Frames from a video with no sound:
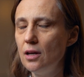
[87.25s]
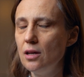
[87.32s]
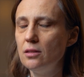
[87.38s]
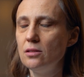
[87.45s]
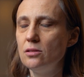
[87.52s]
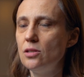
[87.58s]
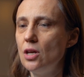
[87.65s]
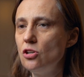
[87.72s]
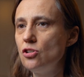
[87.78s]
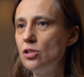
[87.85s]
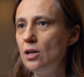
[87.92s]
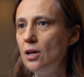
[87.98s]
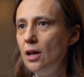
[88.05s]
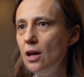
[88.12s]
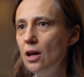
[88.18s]
it
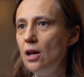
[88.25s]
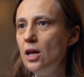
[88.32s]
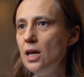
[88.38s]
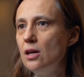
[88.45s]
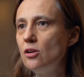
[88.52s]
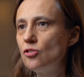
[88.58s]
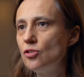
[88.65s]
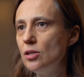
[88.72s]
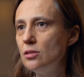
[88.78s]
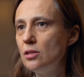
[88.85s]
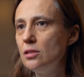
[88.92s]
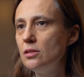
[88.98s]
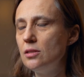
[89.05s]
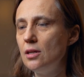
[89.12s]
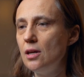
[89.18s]
essentially
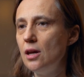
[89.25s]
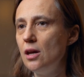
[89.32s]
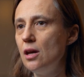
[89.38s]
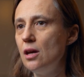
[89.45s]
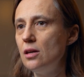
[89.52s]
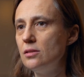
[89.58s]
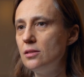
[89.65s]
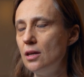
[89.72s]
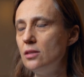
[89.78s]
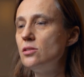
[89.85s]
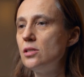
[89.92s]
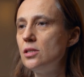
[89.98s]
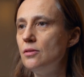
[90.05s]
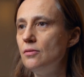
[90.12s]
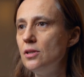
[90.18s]
increases the
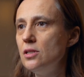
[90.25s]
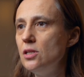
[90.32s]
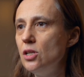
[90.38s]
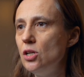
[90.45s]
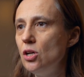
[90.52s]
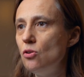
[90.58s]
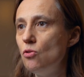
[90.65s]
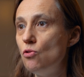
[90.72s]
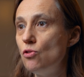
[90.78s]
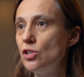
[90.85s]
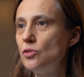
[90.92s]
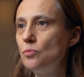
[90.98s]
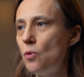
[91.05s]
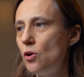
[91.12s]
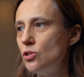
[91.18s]
sensitivity or
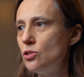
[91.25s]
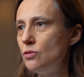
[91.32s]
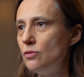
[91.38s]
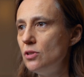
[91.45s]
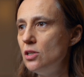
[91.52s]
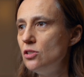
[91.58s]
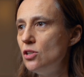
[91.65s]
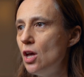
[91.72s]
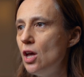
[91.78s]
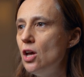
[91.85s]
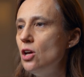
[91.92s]
responsiveness